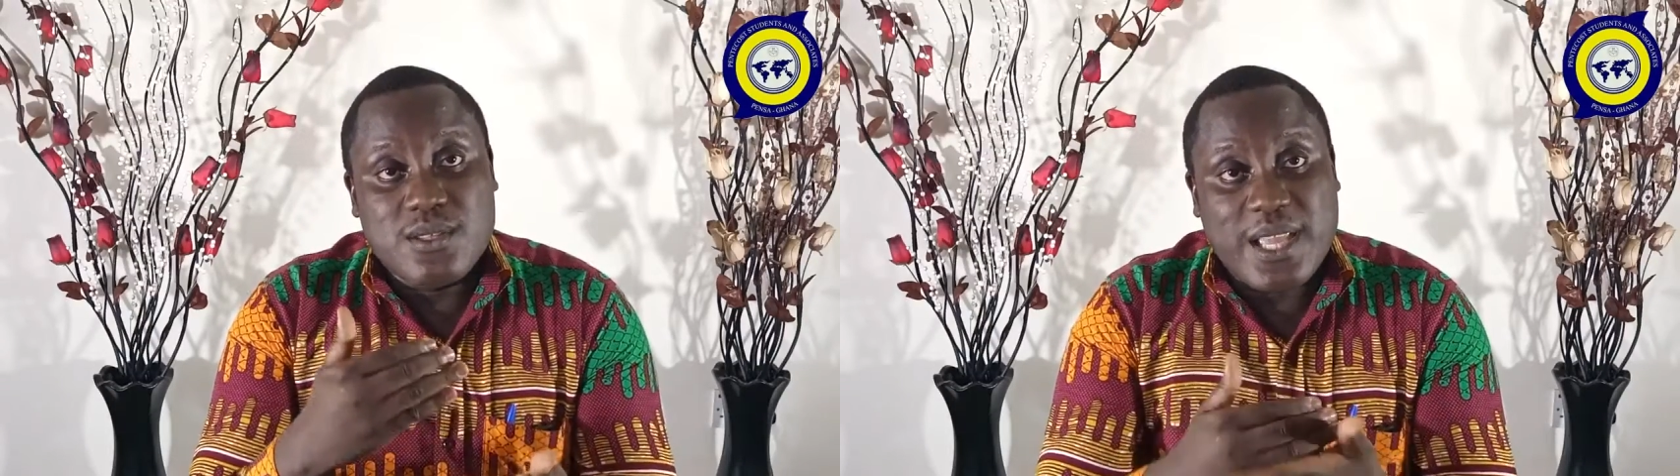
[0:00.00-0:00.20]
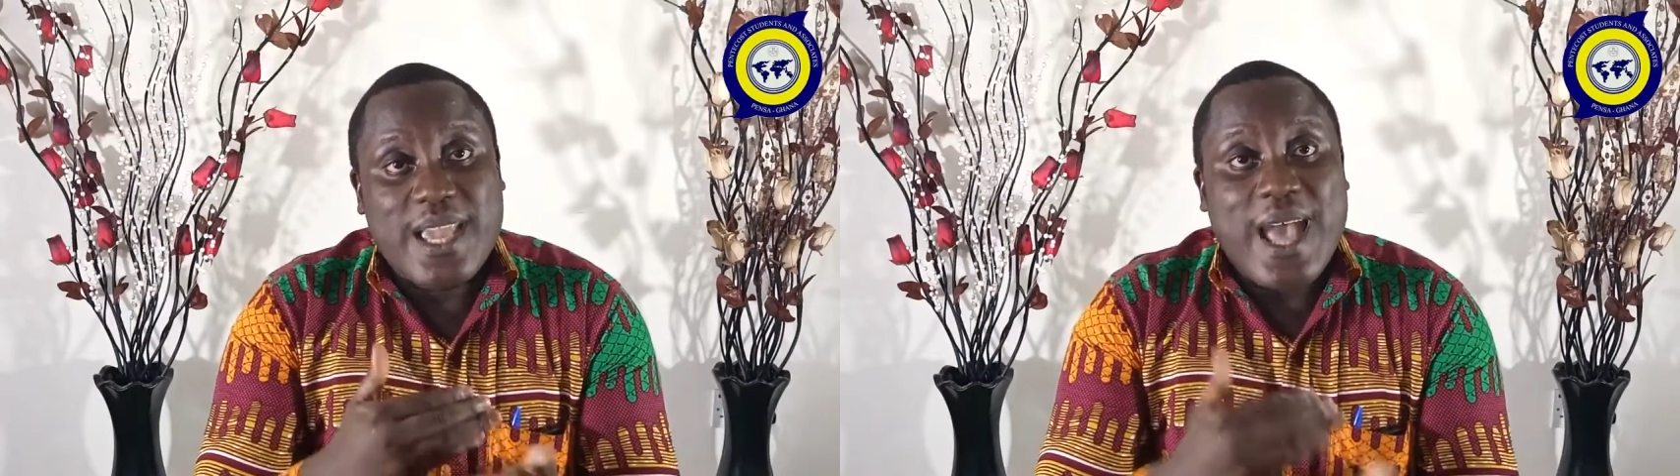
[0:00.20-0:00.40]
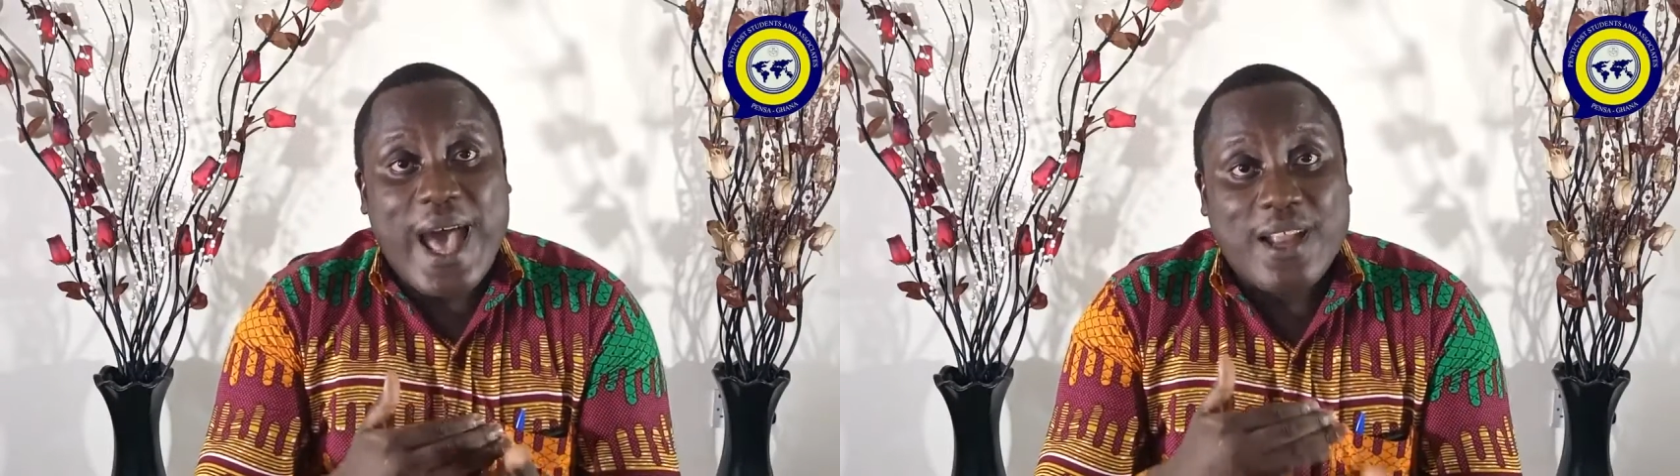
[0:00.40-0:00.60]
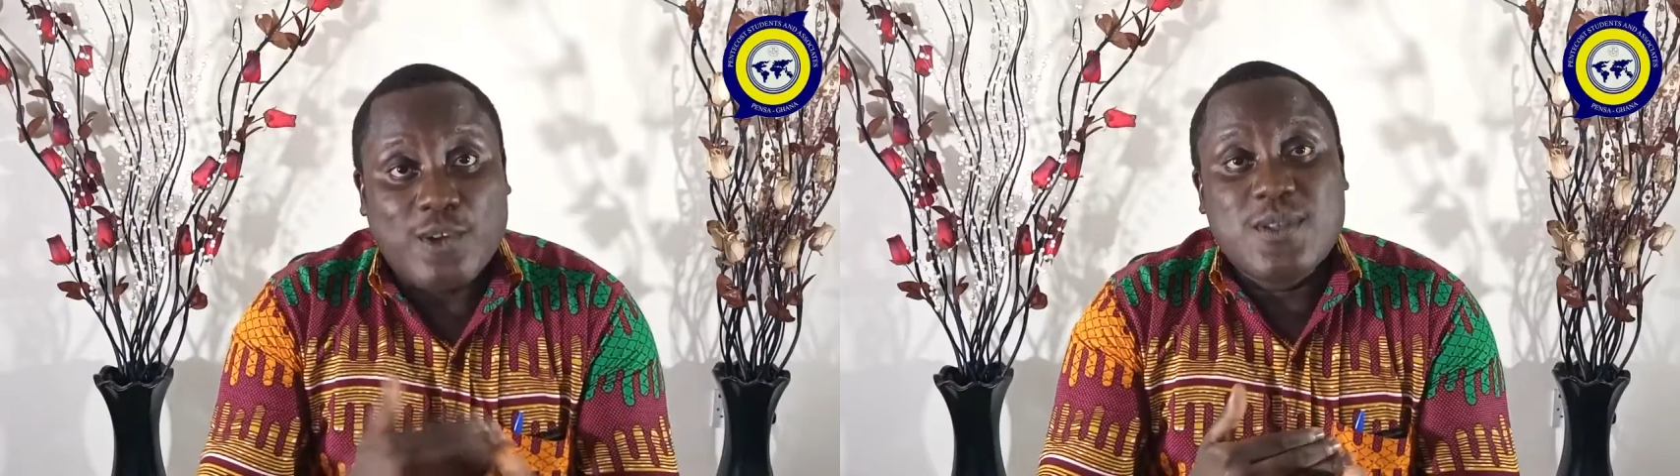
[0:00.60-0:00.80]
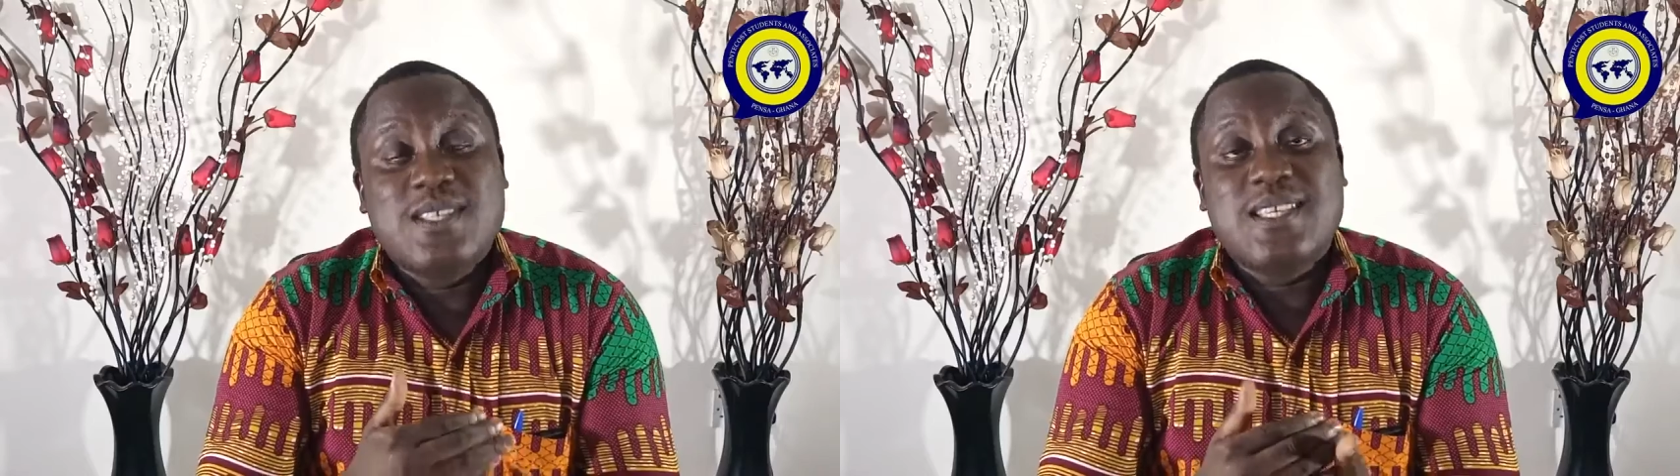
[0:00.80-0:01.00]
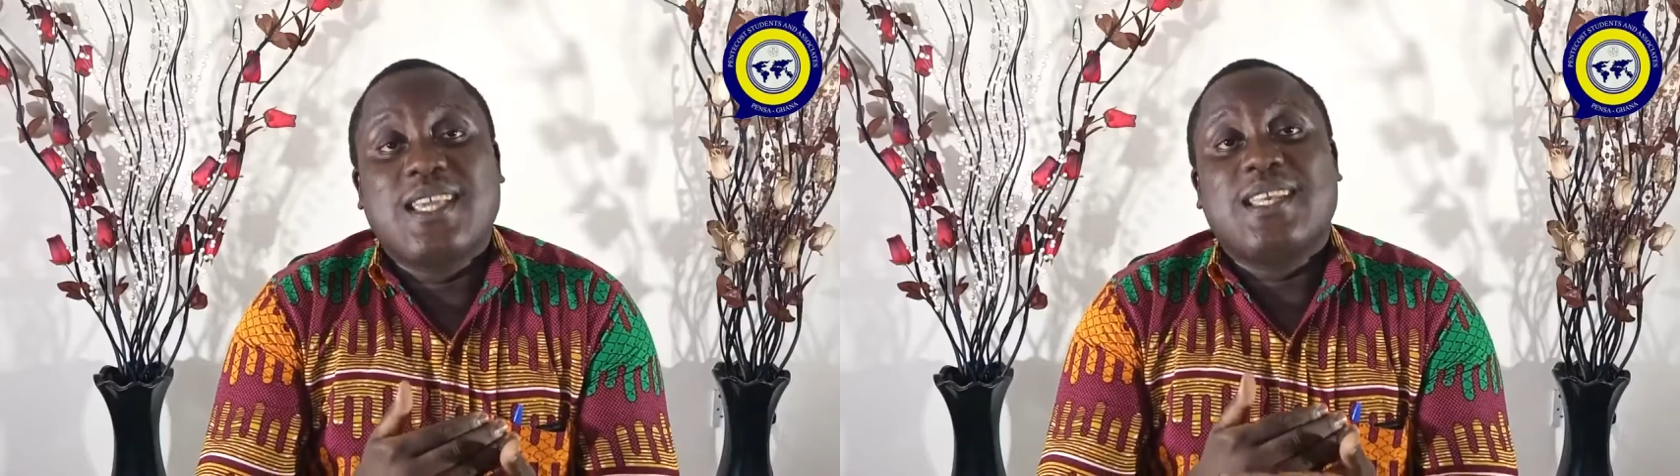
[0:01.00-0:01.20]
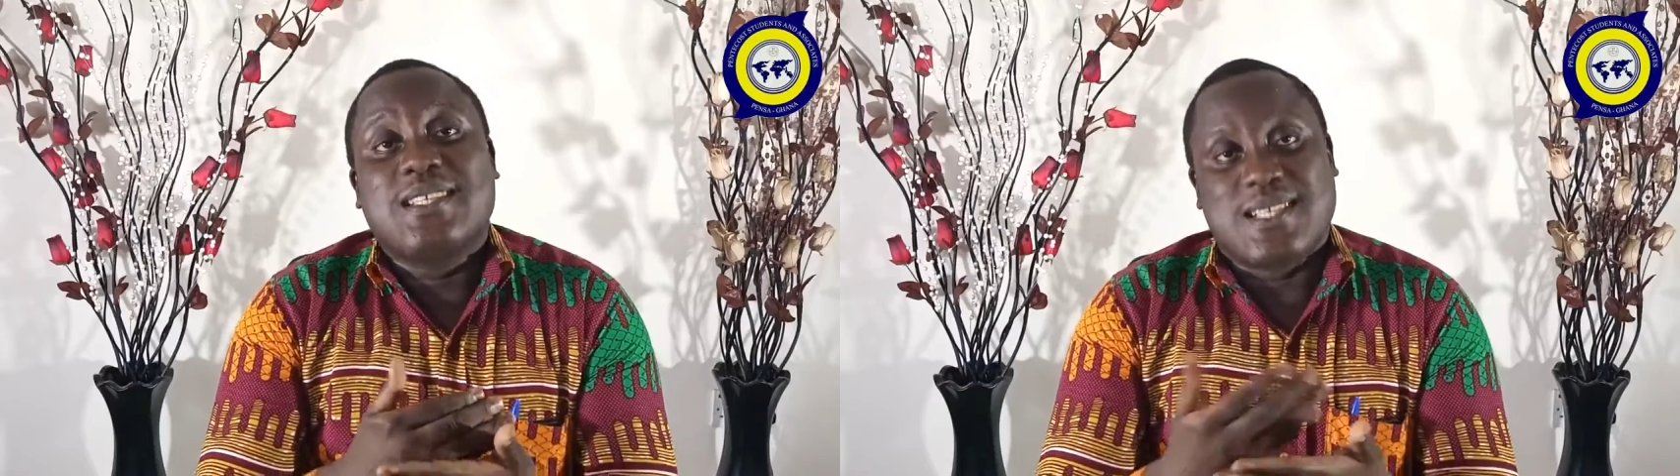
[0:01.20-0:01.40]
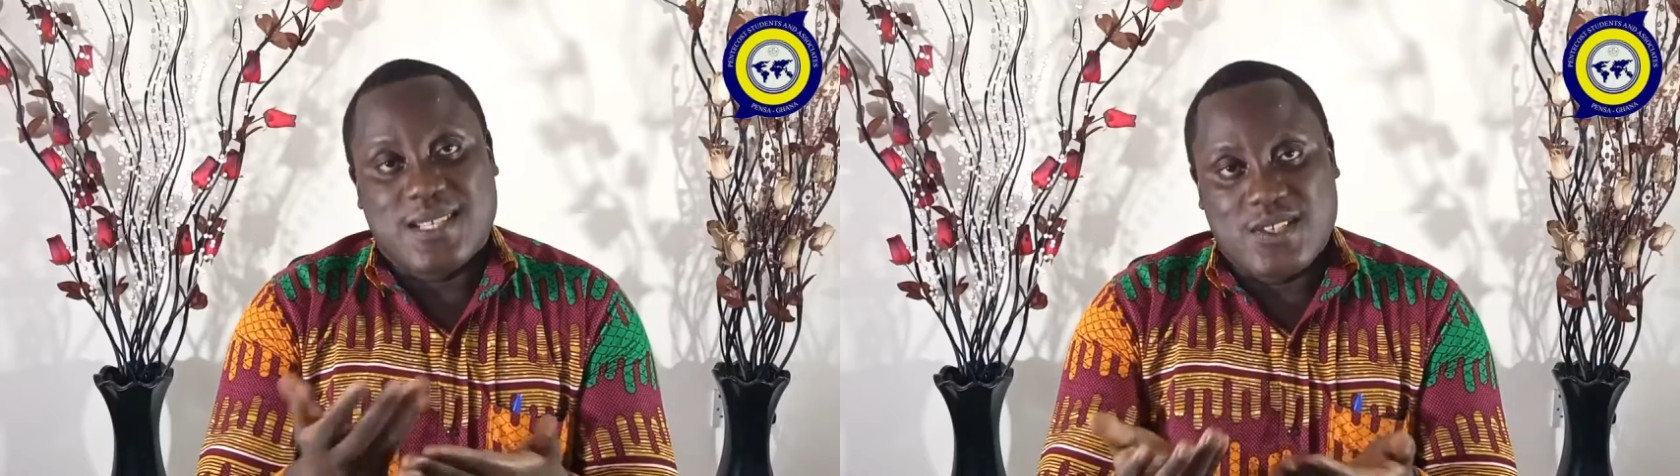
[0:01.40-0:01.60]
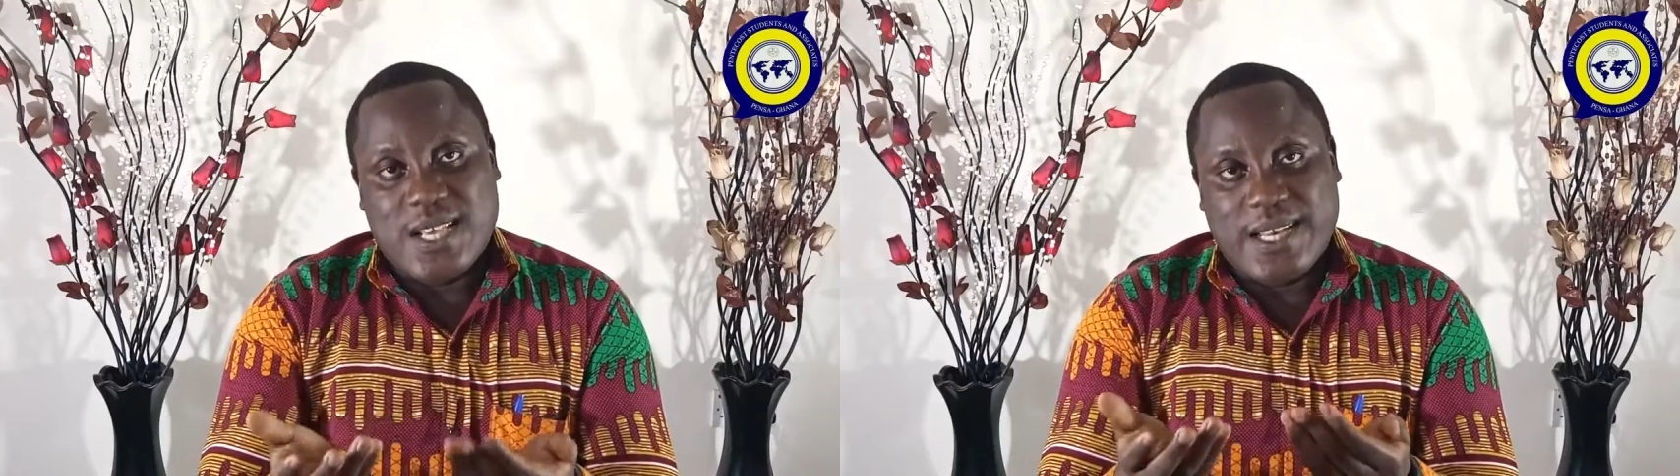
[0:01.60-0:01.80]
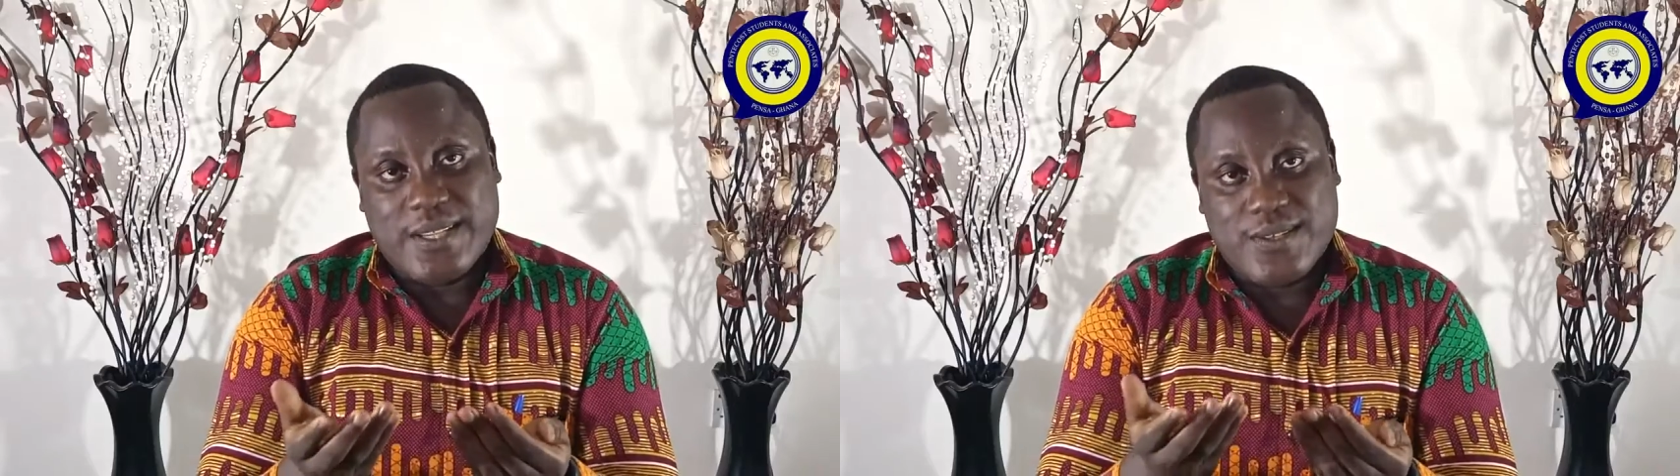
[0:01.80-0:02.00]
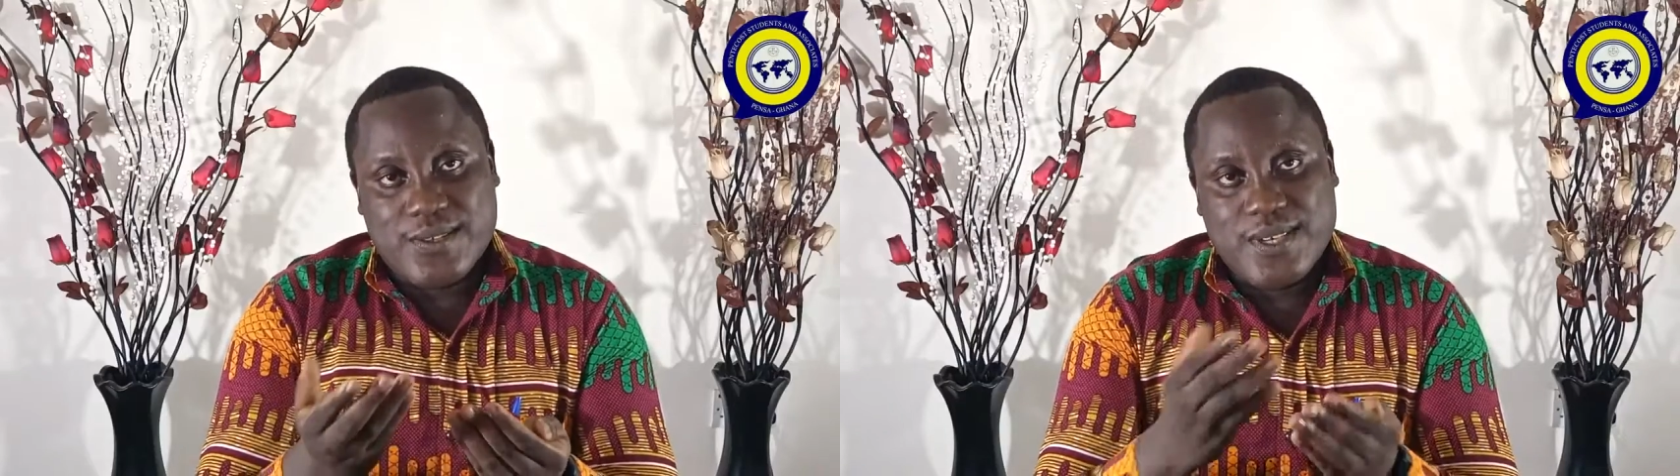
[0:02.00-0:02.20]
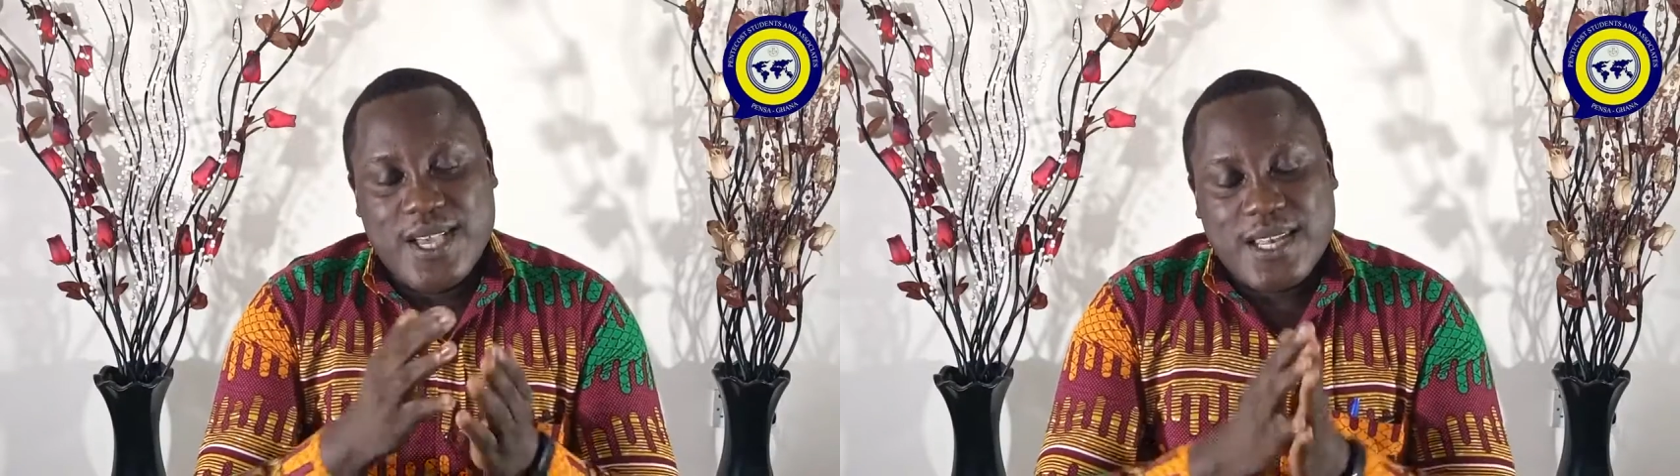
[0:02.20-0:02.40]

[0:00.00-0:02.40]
they are not seeing it as a challenge.